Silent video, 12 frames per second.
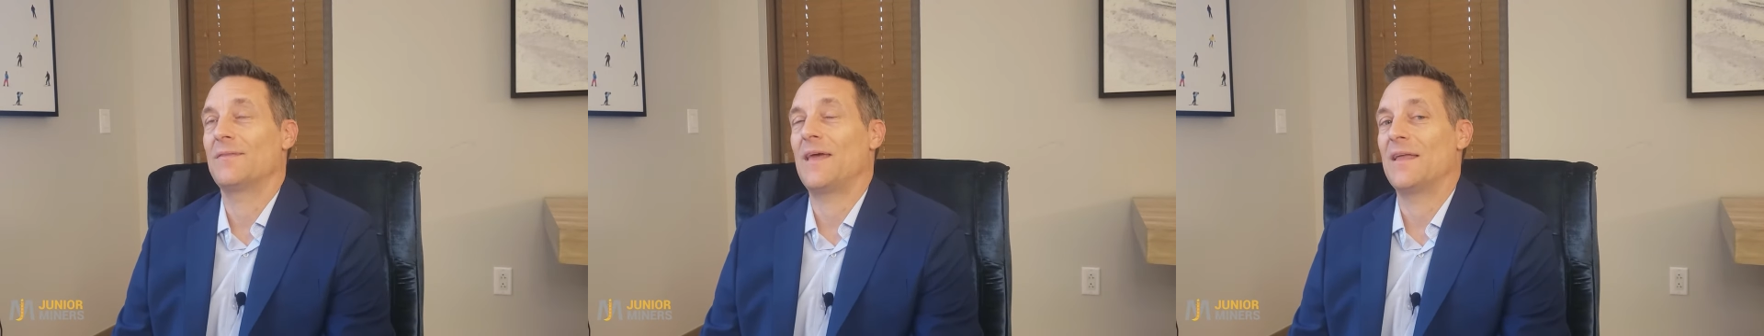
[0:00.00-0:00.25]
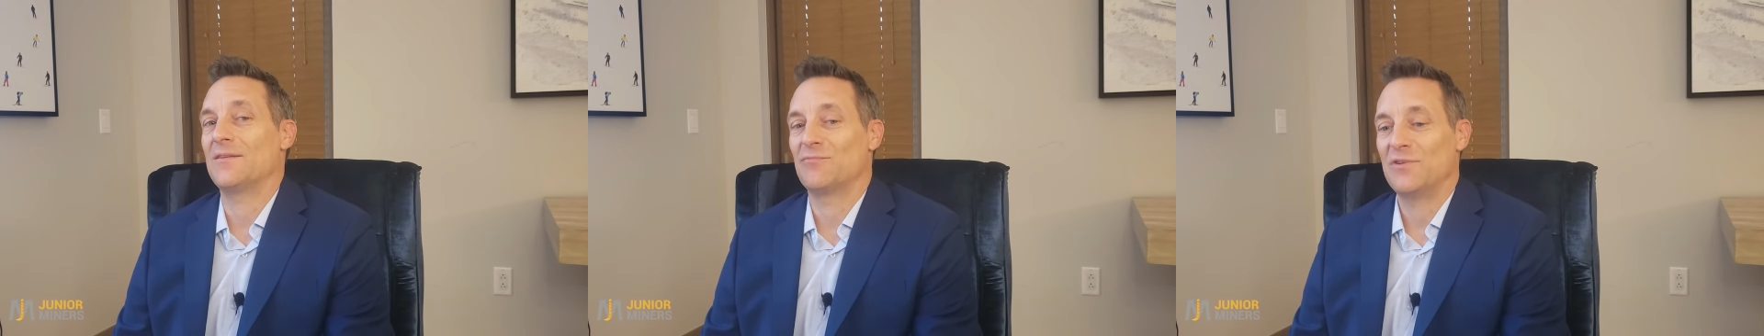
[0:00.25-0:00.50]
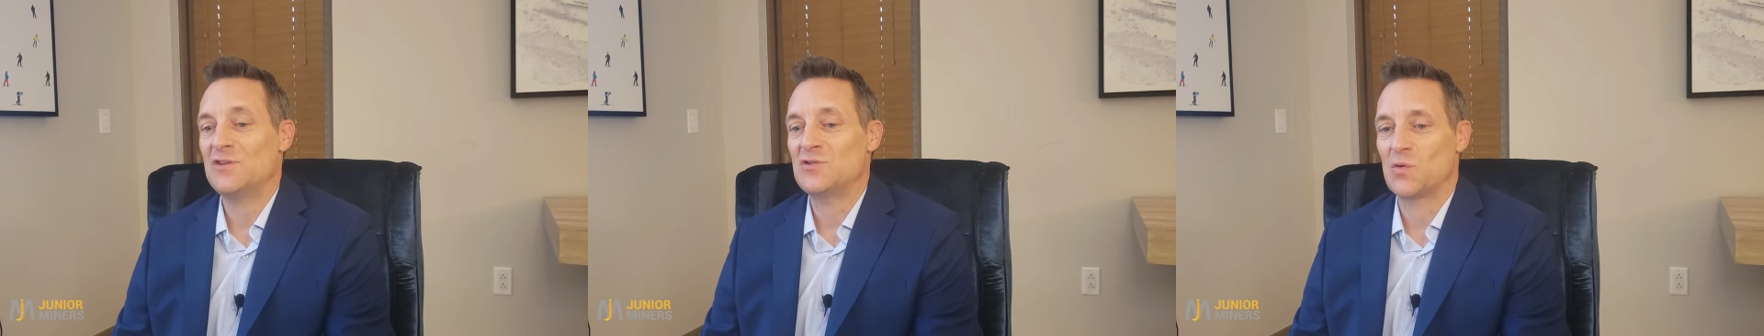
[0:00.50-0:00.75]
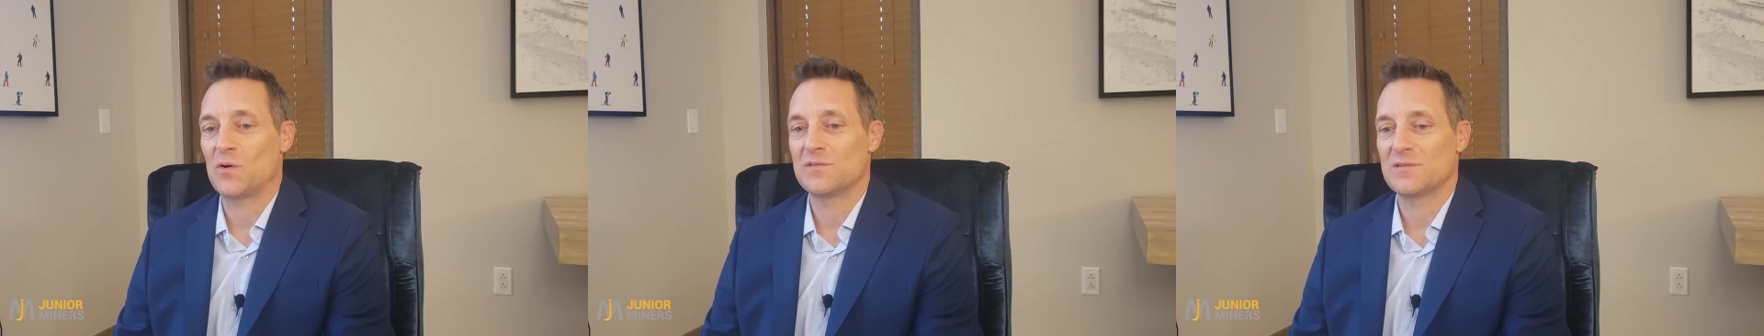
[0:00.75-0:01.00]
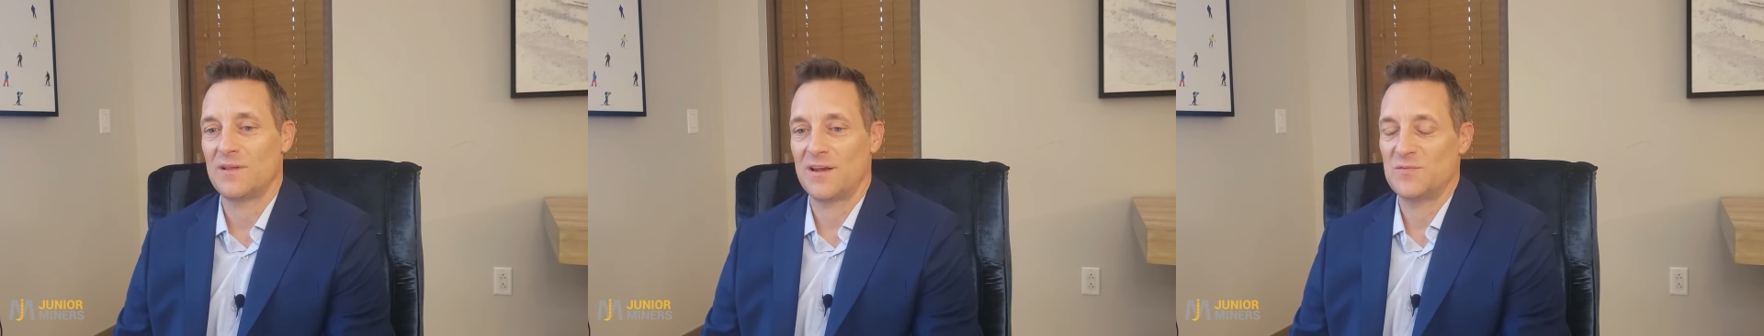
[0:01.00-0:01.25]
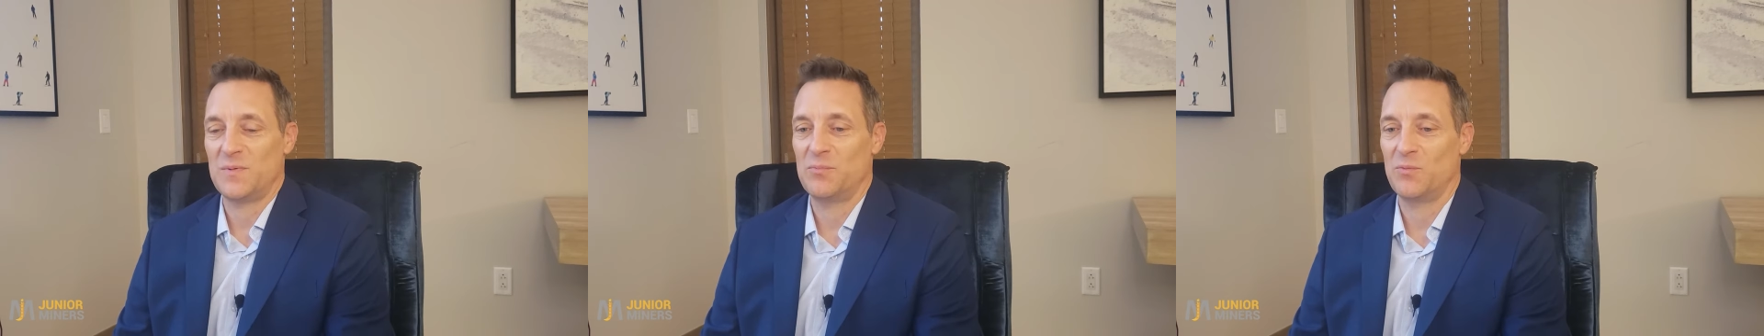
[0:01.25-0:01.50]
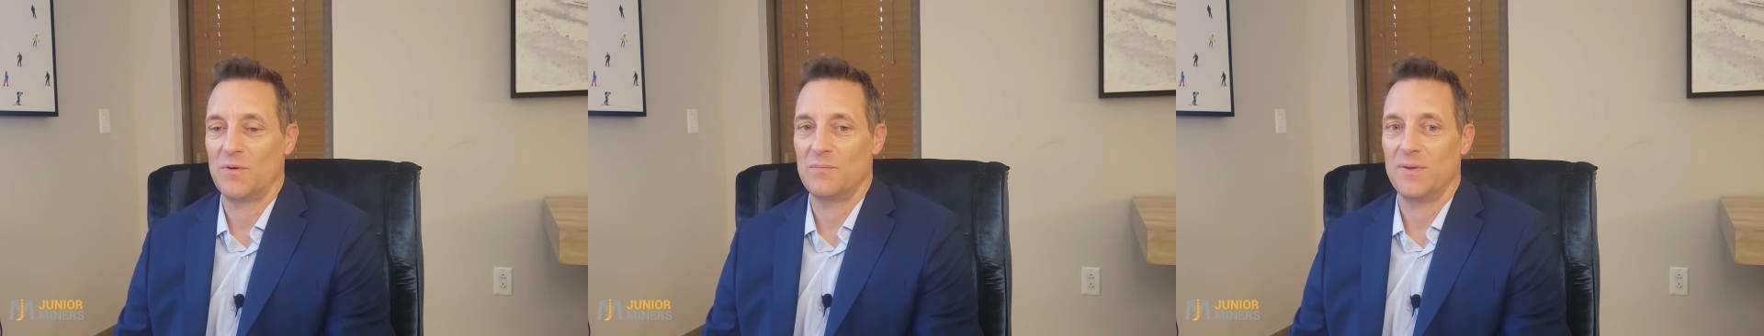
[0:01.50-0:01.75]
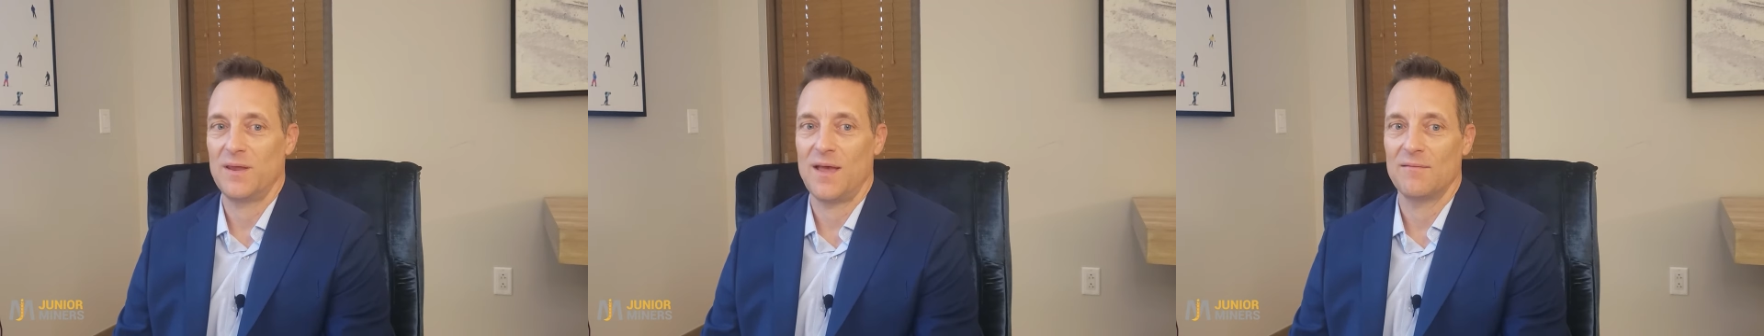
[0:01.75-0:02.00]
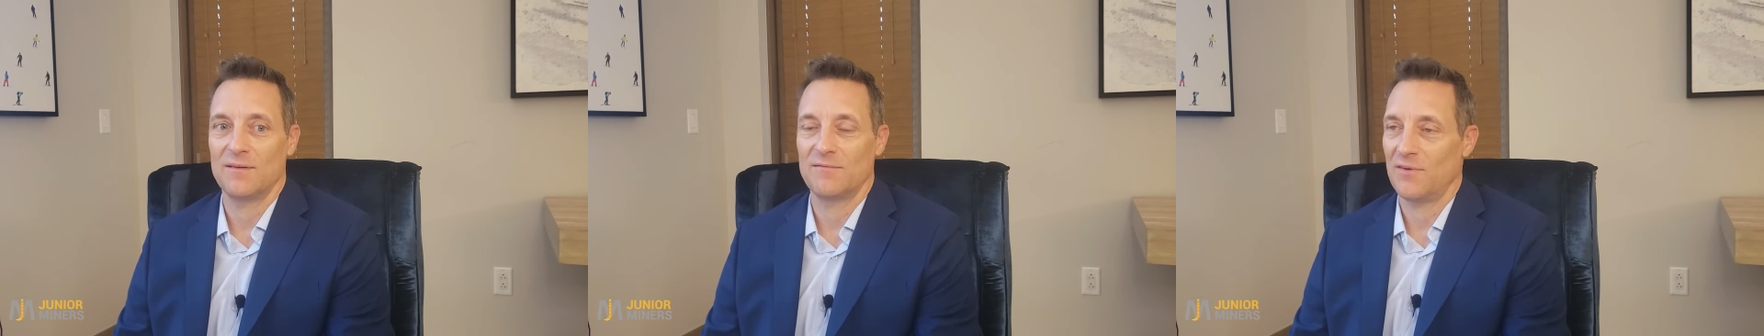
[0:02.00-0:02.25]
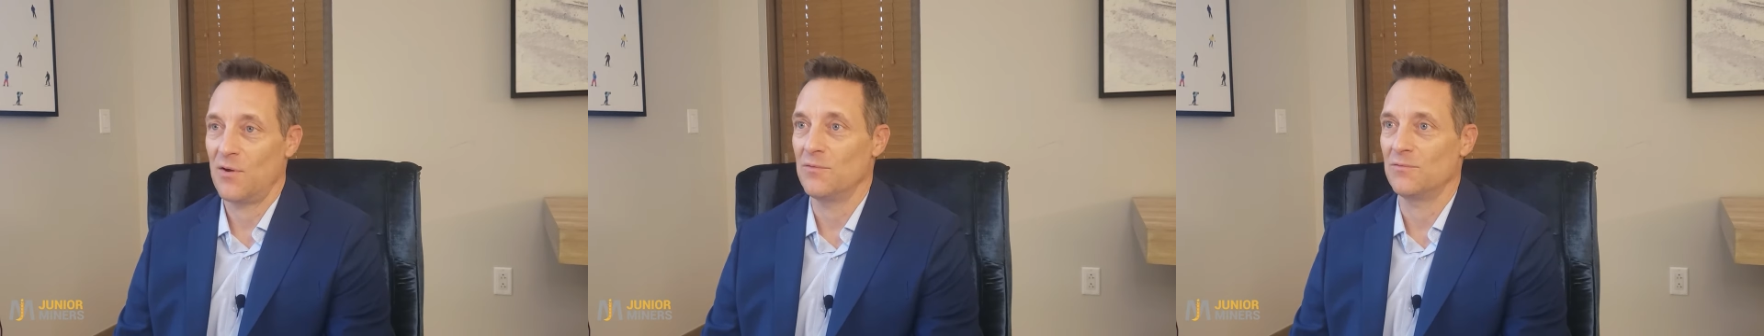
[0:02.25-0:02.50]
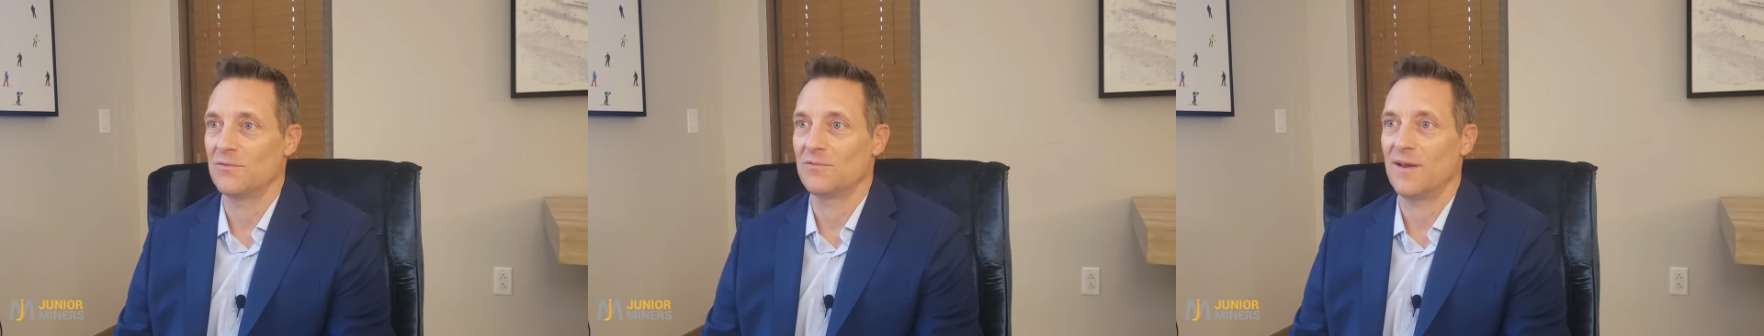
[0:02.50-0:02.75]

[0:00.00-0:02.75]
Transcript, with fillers: that resource, a lot of these people wouldn't be having phones,